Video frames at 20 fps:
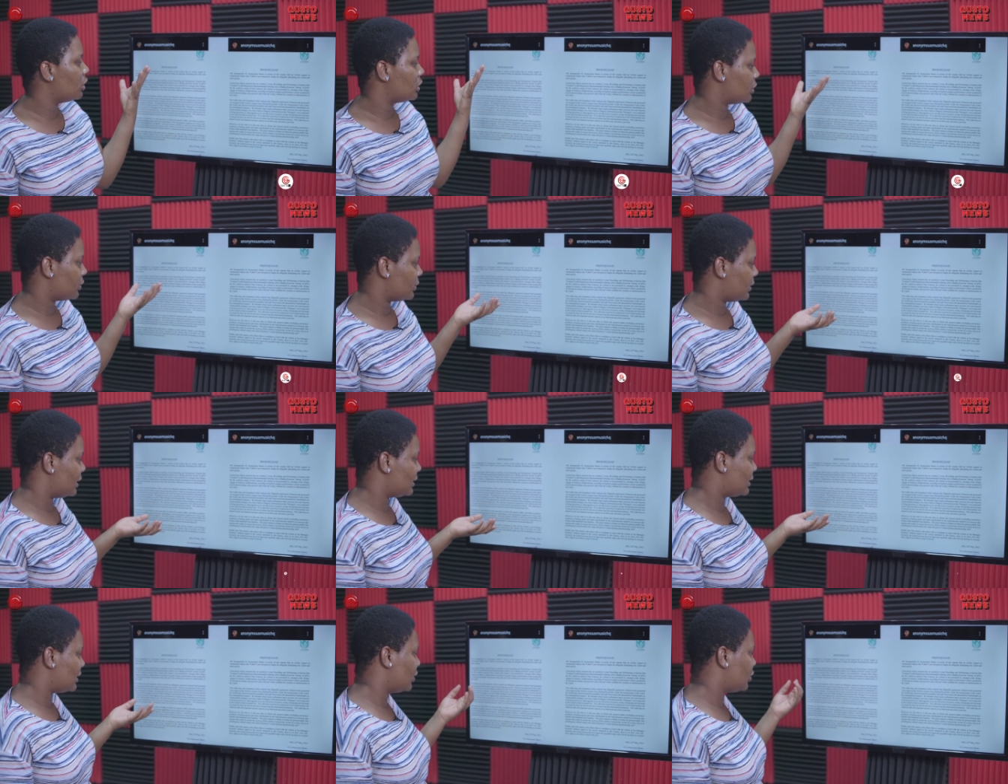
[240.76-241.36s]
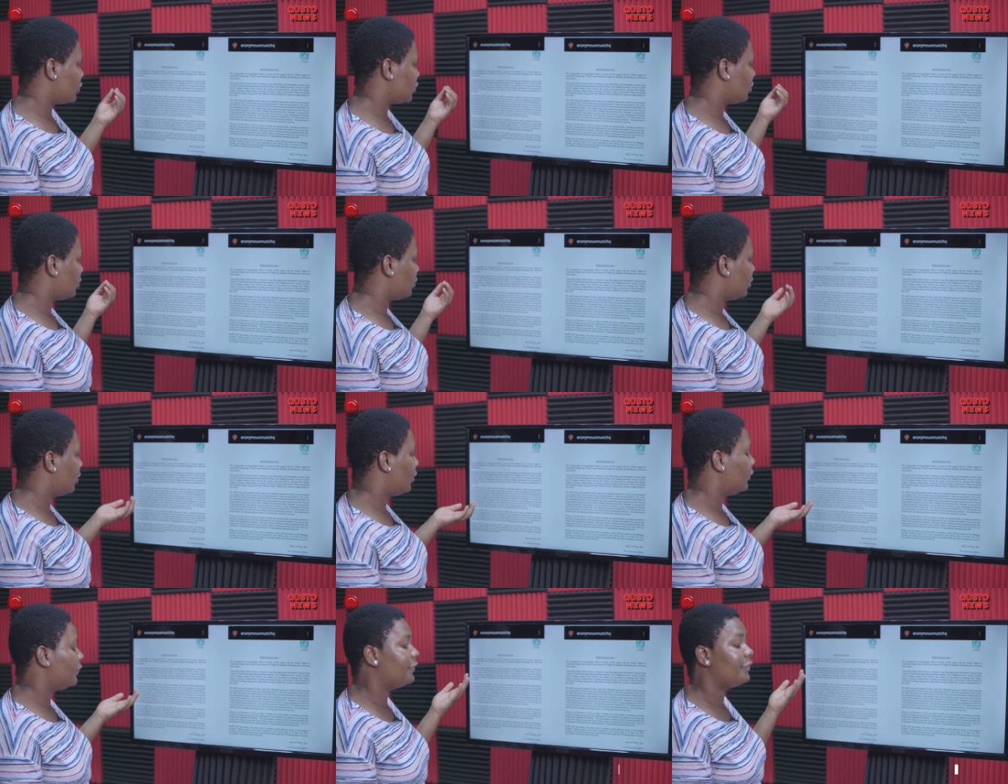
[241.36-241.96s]
authorization
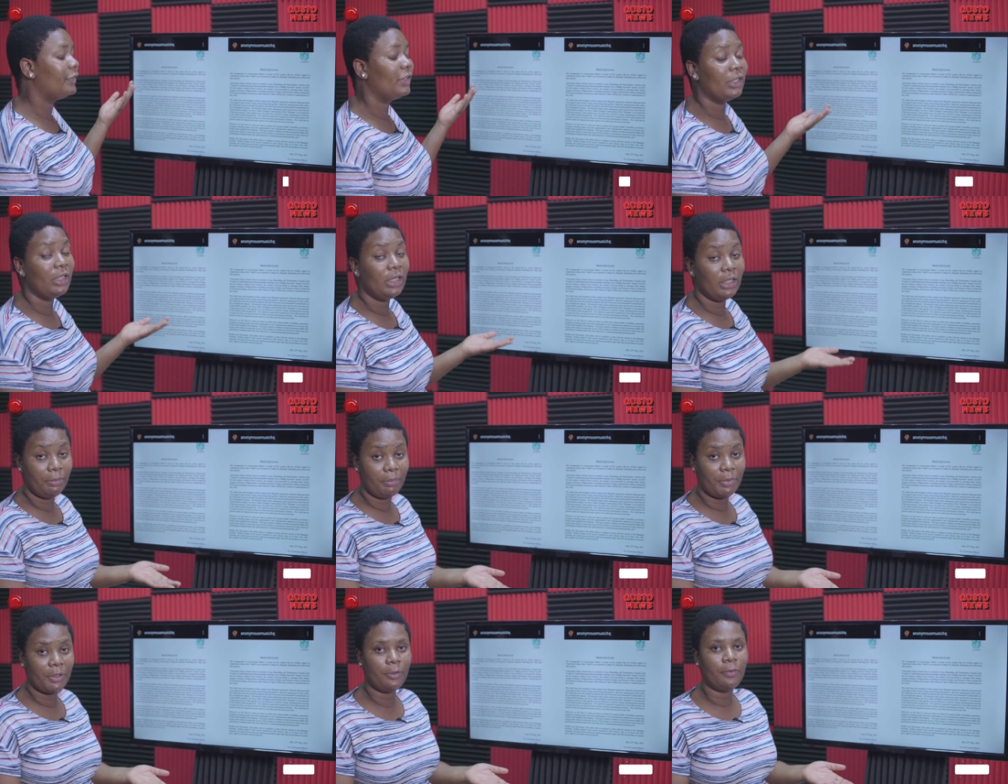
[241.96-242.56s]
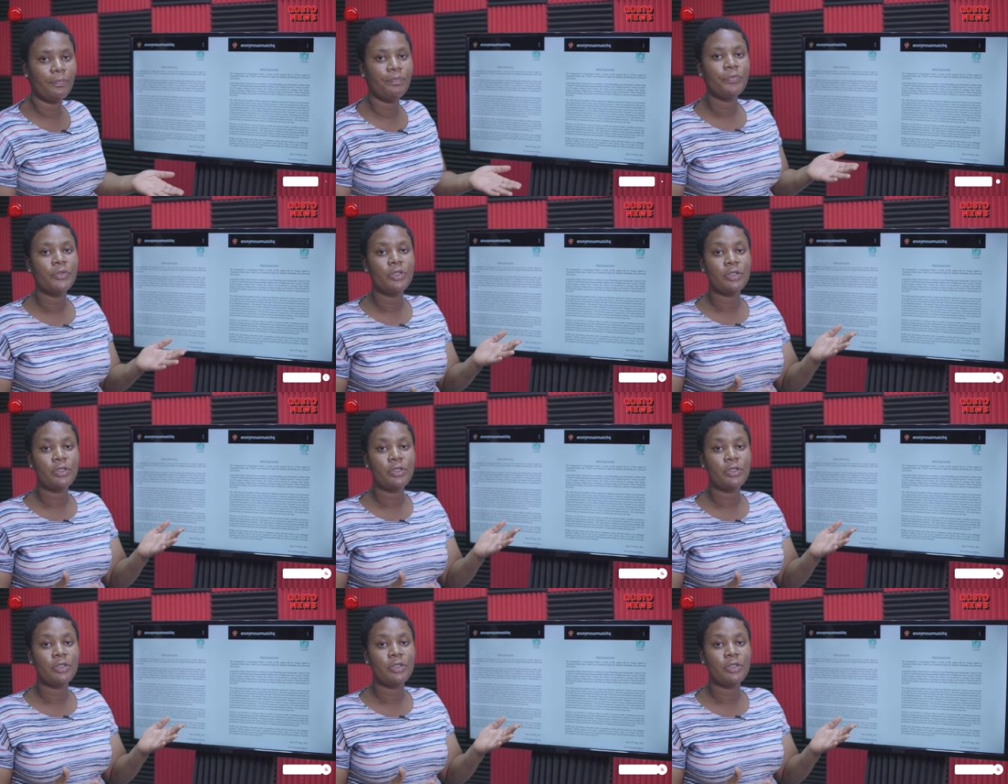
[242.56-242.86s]
of the label.